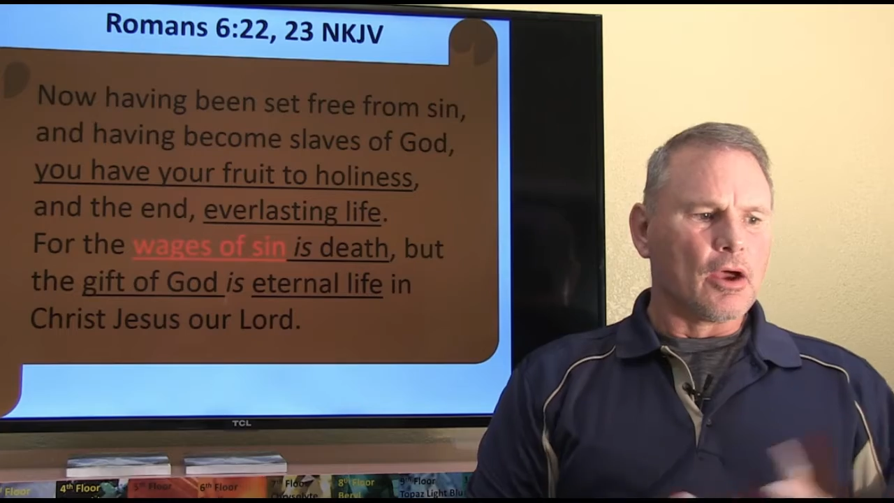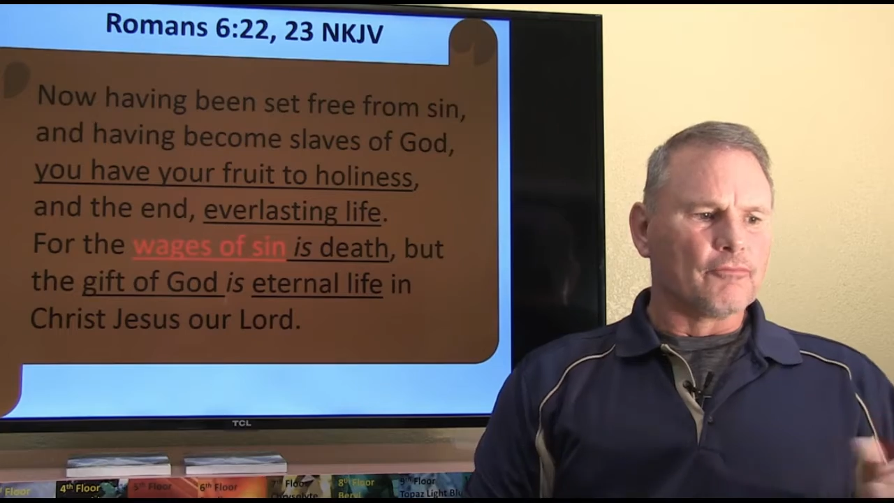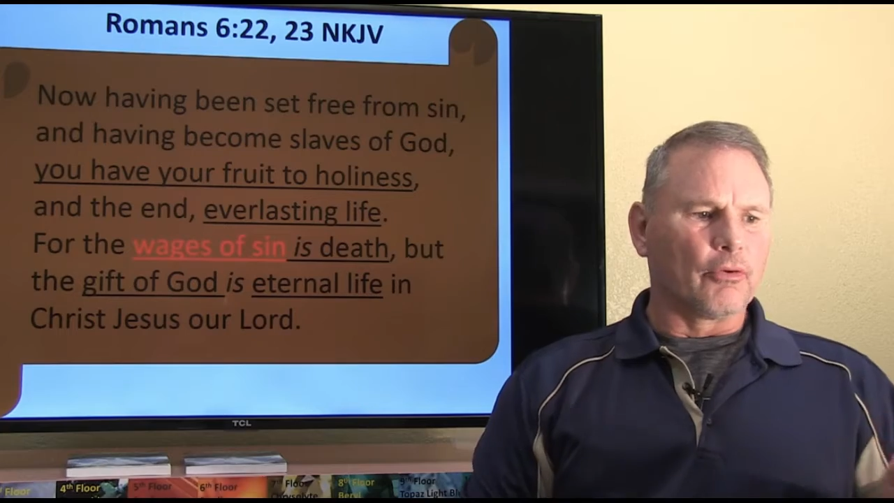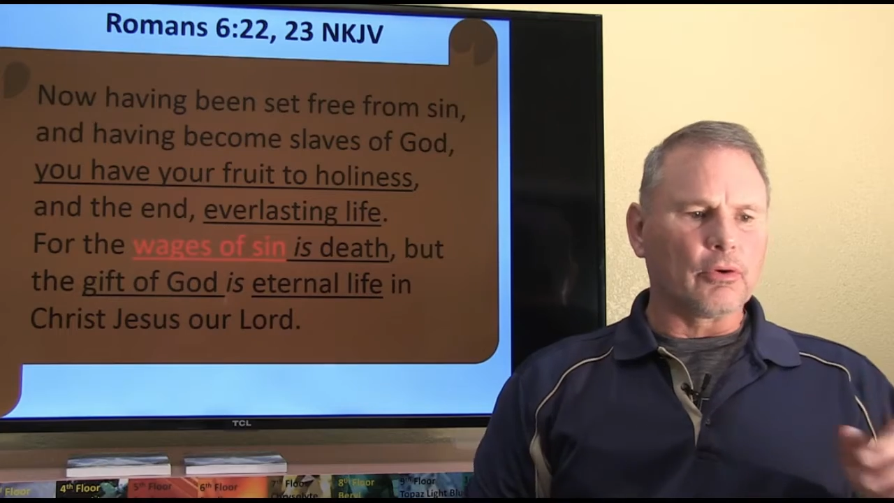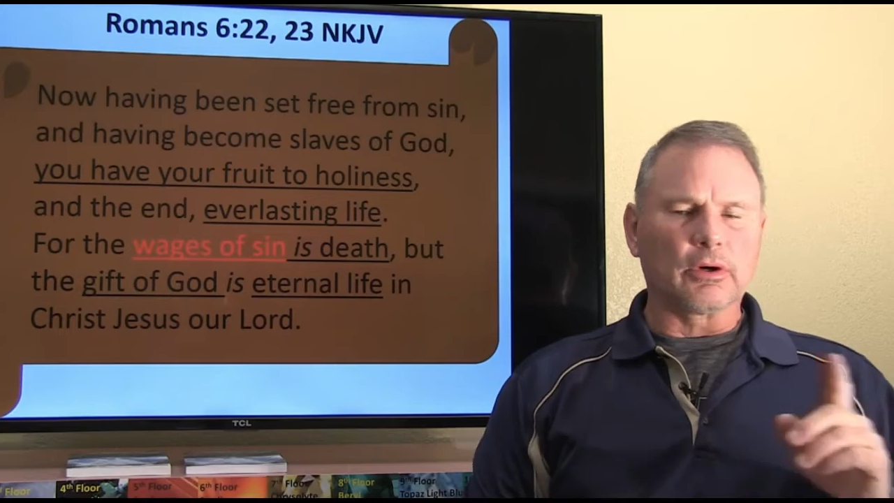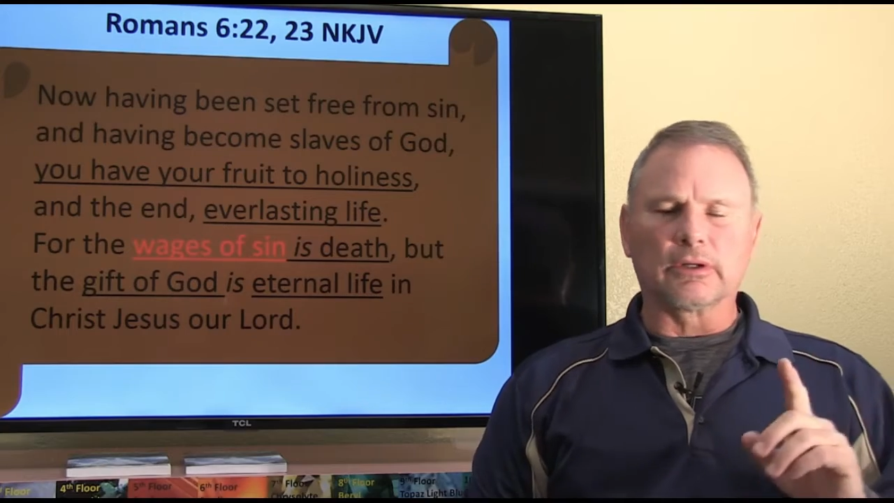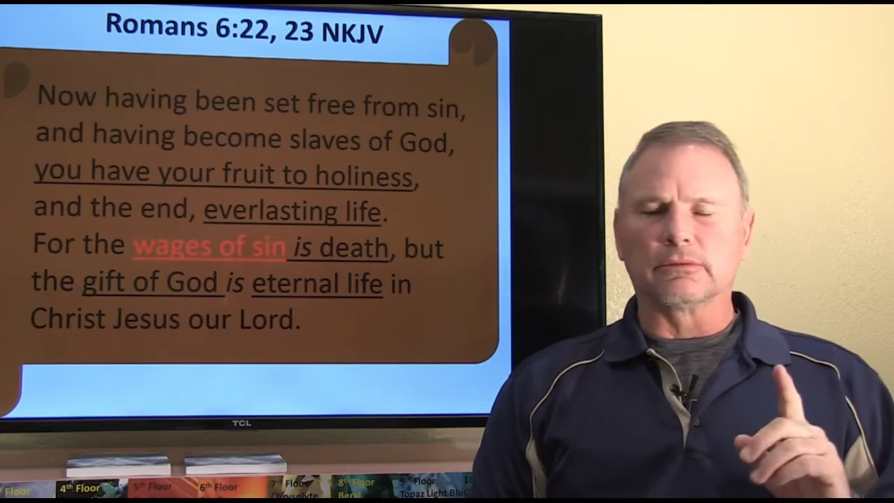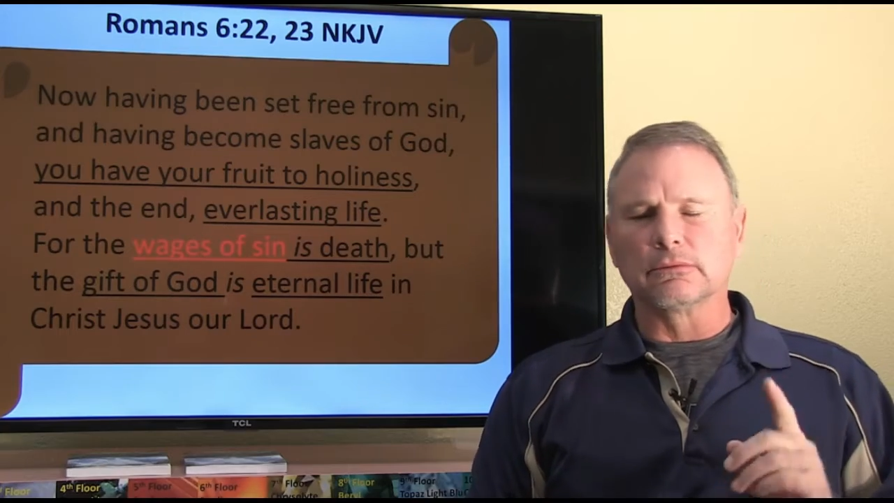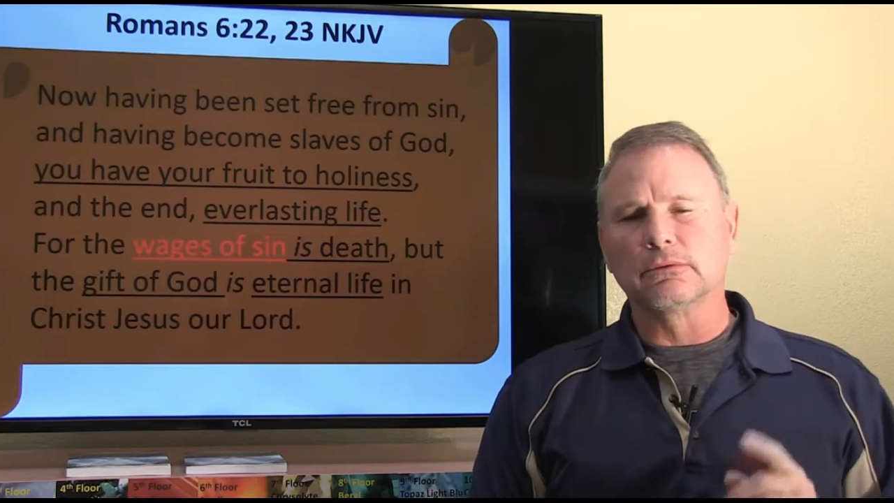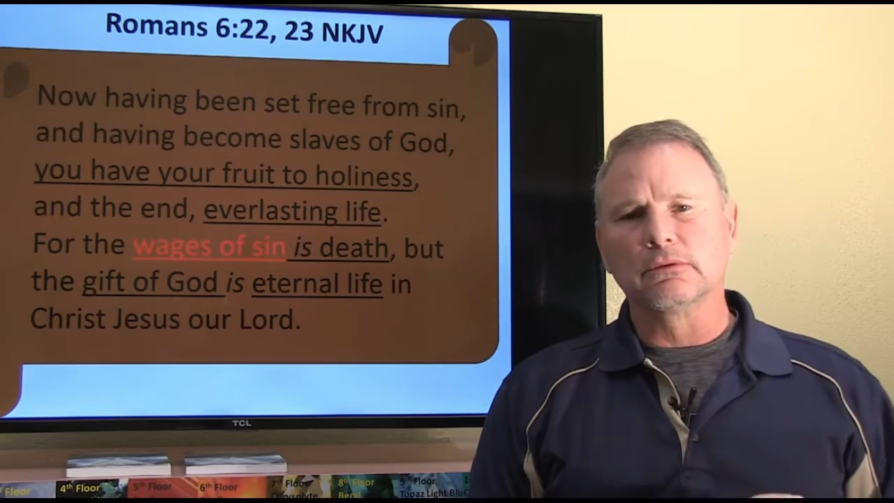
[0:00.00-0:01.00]

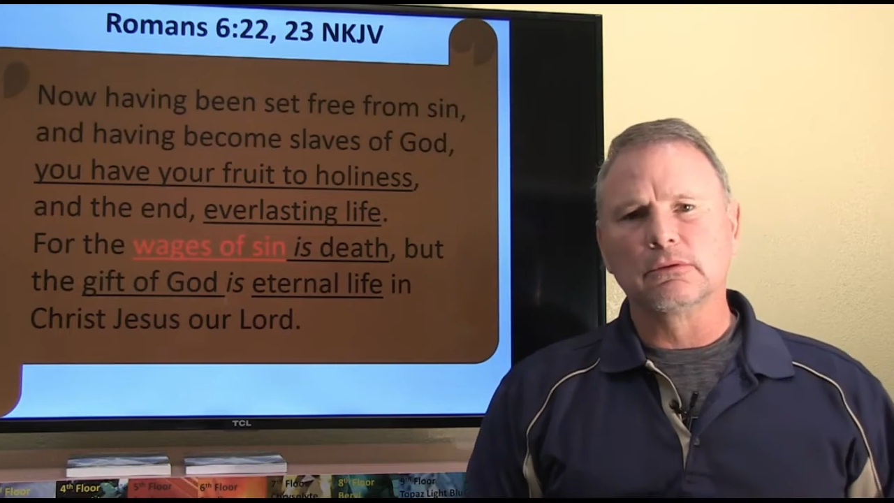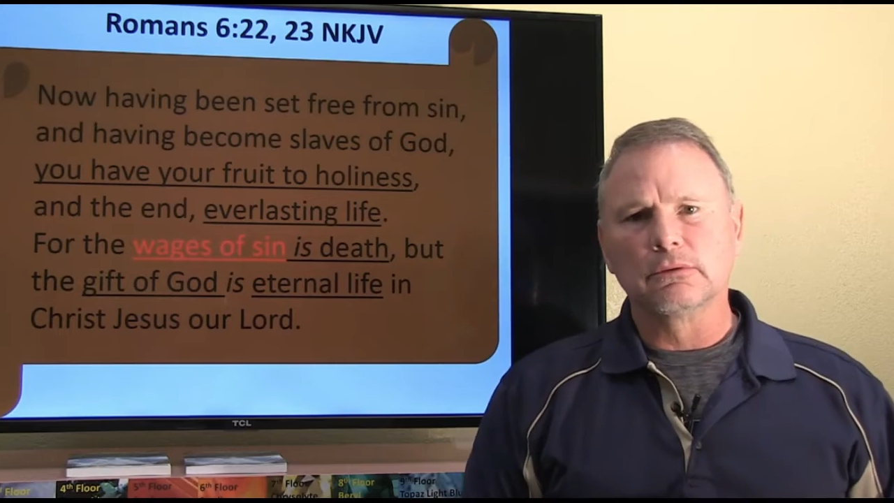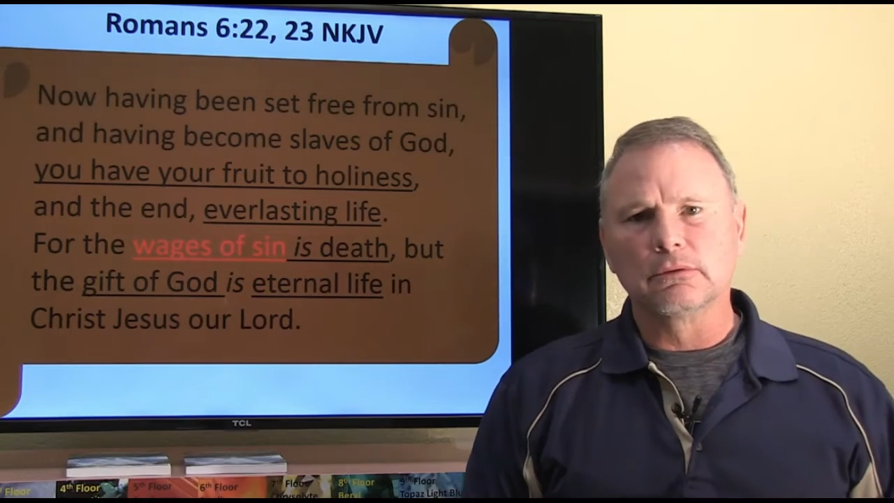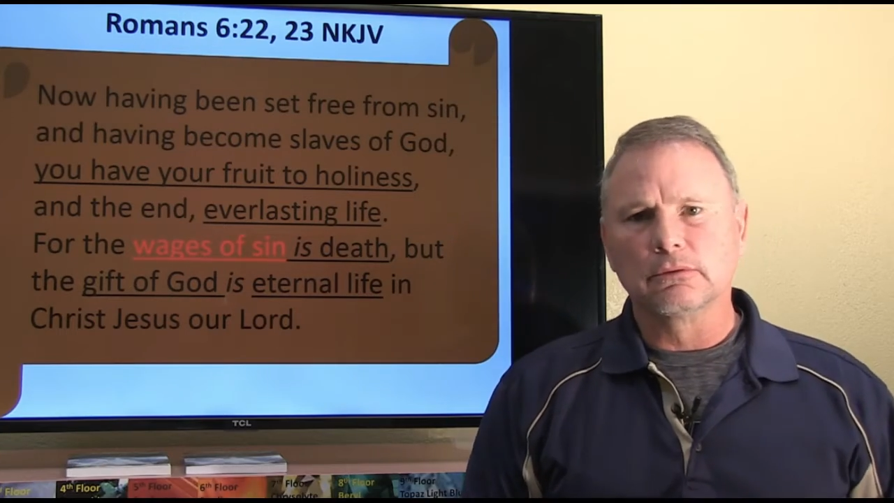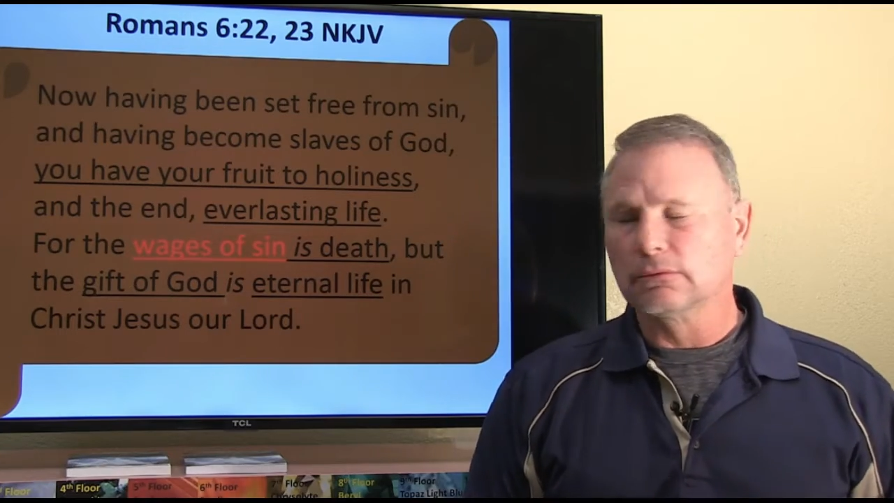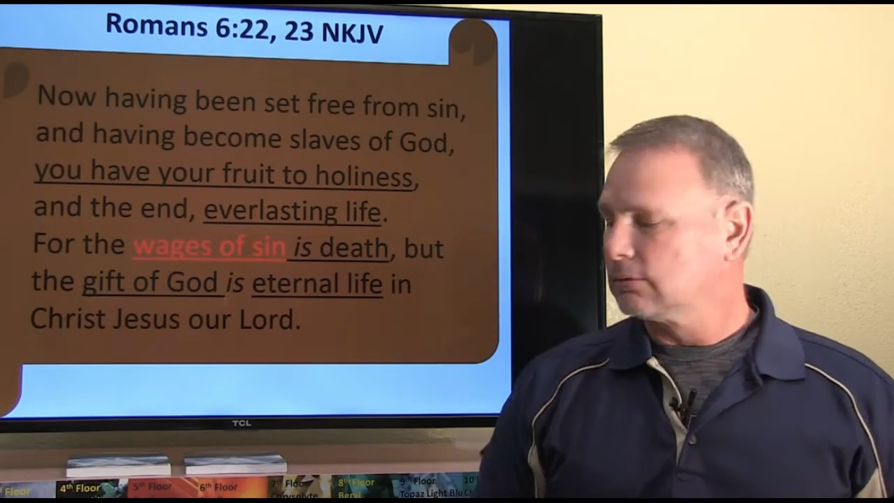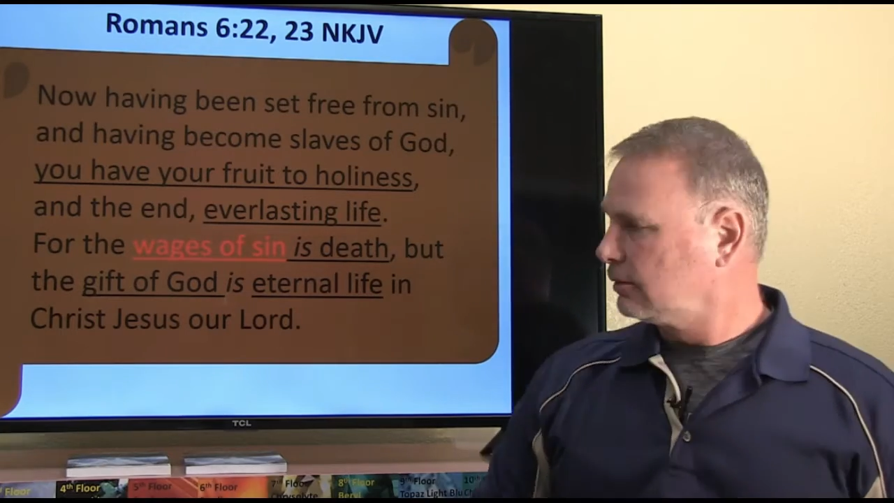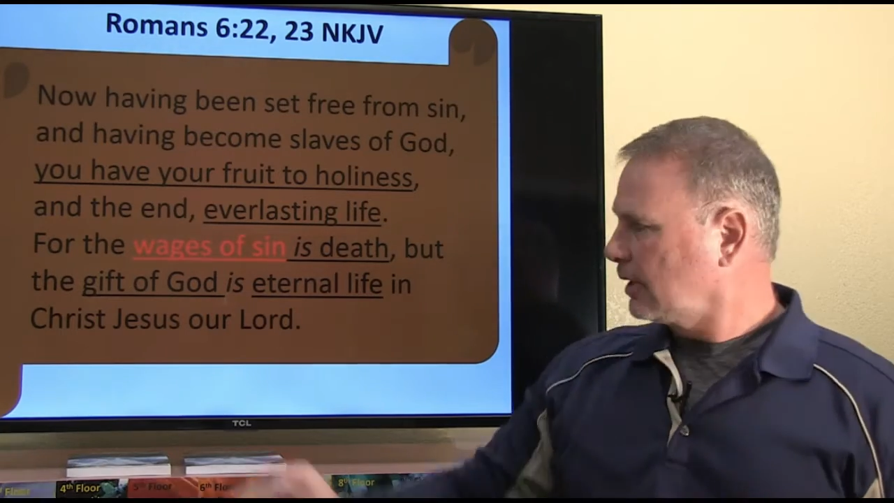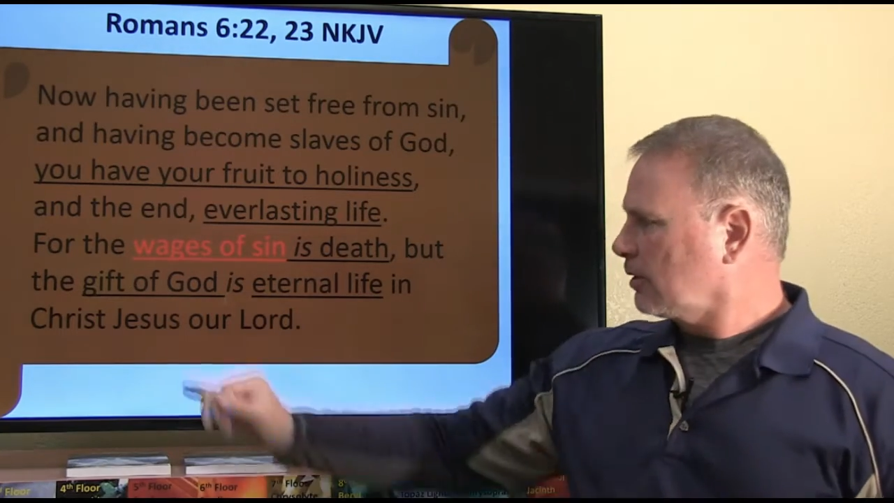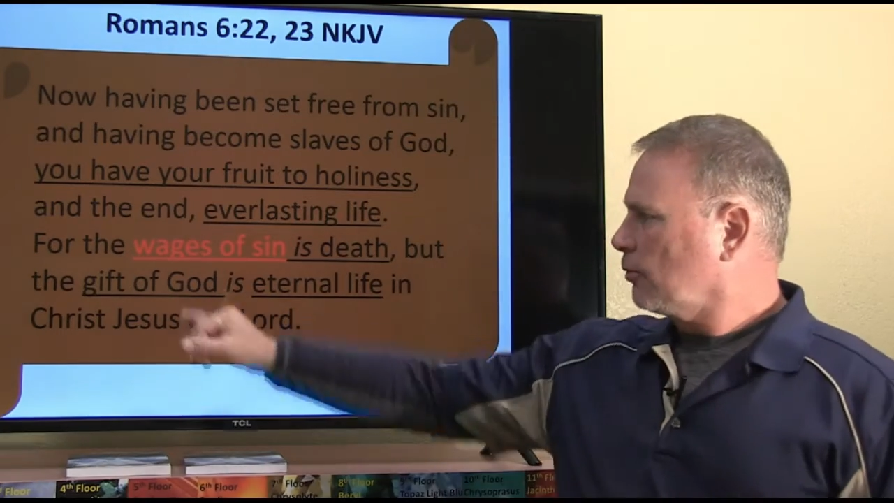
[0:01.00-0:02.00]
For,
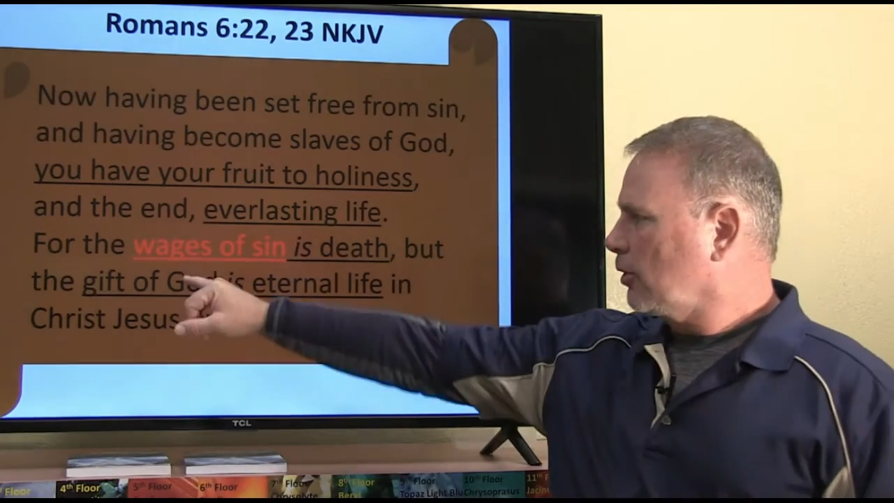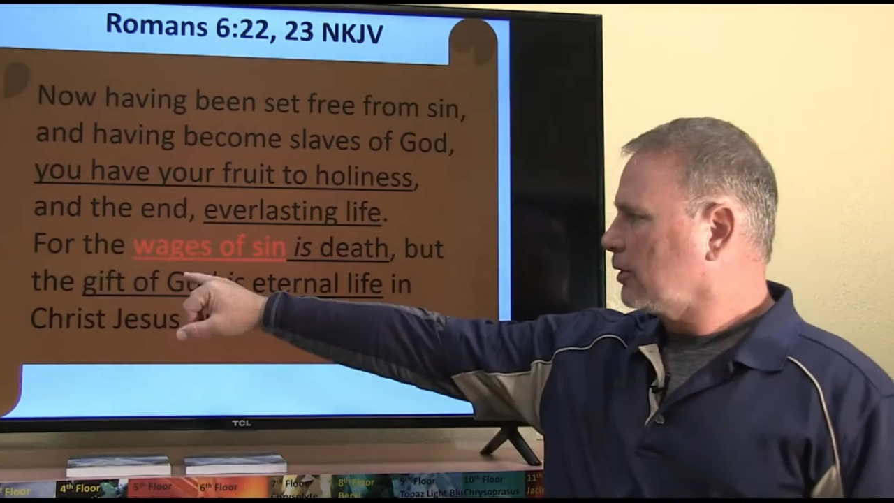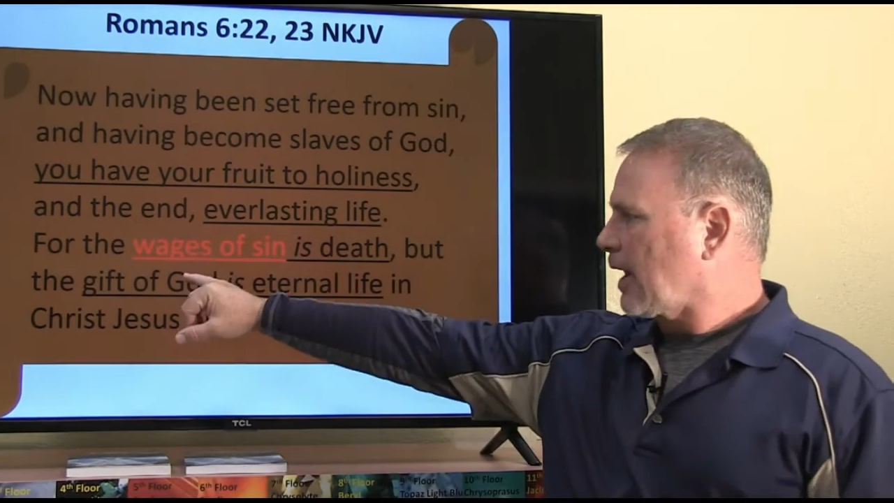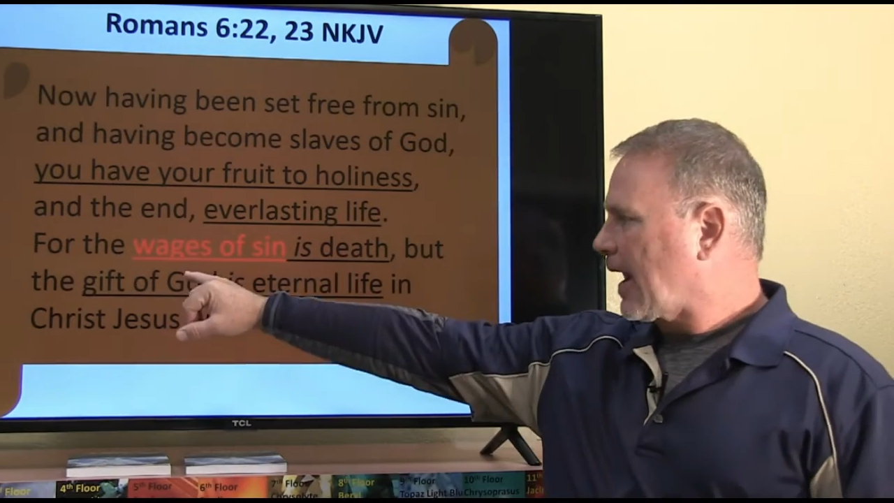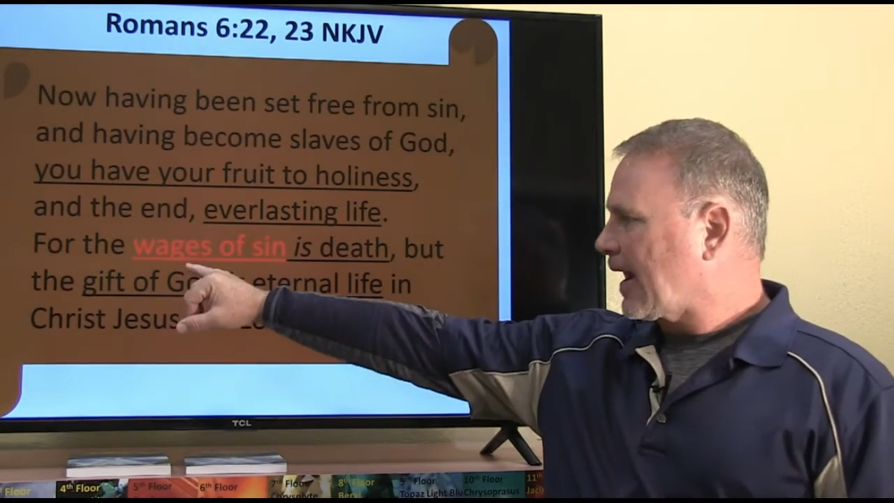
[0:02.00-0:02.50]
another word,